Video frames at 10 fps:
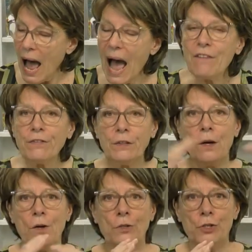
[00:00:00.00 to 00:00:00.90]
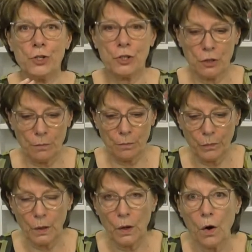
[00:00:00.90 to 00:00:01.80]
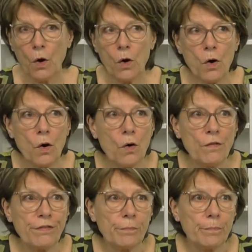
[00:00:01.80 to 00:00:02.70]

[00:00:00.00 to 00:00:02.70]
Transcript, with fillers: avalanche of